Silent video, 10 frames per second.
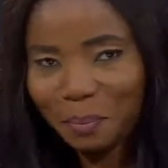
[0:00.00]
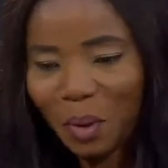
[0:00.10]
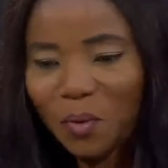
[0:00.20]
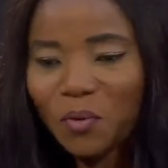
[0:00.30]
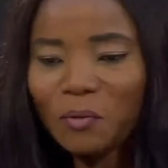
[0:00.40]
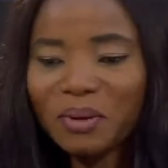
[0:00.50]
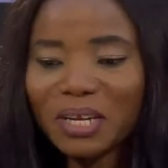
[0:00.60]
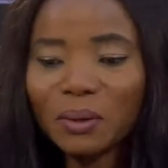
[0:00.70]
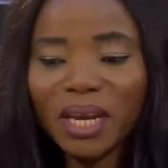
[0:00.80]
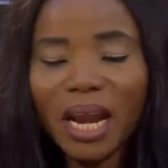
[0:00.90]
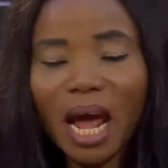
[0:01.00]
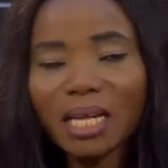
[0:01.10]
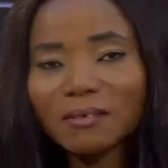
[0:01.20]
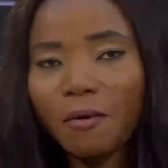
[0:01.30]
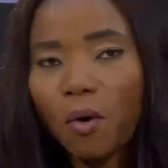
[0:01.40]
we'll be looking at
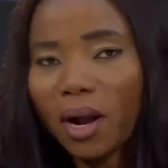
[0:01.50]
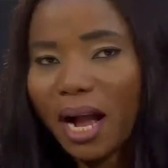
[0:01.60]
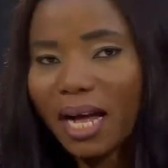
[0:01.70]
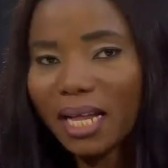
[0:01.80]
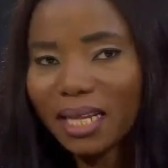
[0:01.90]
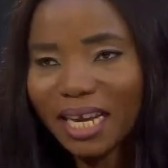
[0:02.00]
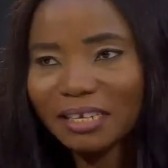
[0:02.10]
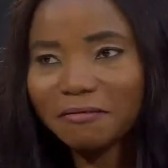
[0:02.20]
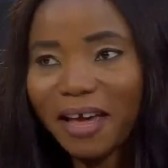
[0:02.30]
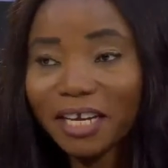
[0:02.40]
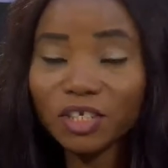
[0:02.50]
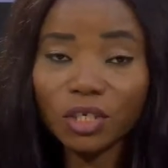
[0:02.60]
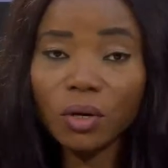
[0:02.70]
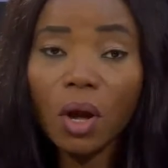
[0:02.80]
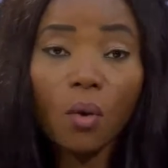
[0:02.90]
fungal infection.